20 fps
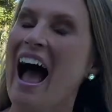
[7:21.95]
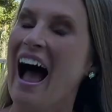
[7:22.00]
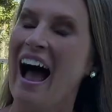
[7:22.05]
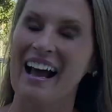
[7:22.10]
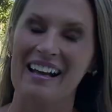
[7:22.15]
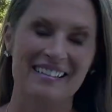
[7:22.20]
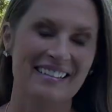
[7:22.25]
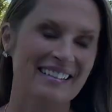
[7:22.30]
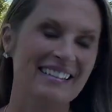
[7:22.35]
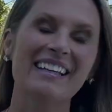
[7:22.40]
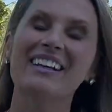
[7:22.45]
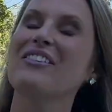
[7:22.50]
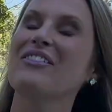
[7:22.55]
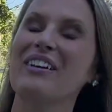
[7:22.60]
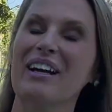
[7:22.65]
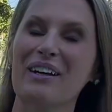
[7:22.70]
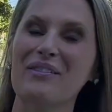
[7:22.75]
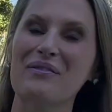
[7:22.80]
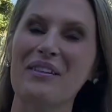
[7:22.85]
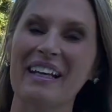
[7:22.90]
I still
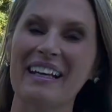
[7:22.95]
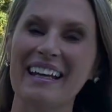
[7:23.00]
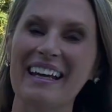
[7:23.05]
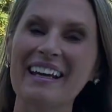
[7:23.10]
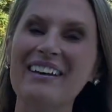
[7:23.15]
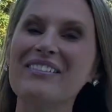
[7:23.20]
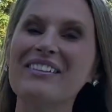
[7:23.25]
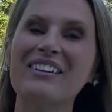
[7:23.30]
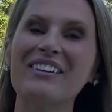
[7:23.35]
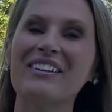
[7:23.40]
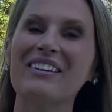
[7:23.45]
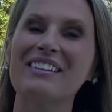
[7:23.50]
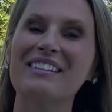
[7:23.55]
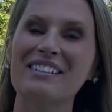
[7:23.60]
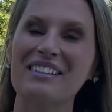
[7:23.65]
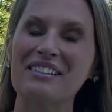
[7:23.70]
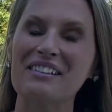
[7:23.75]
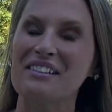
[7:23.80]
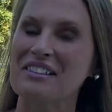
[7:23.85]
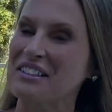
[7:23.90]
recommend it, even though it
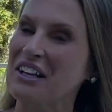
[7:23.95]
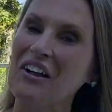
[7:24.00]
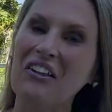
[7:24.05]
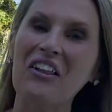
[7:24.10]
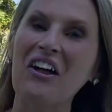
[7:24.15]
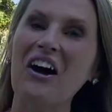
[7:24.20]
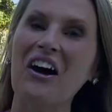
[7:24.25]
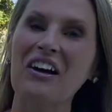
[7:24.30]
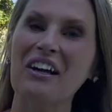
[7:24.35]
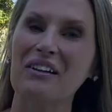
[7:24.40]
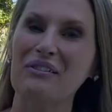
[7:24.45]
took so long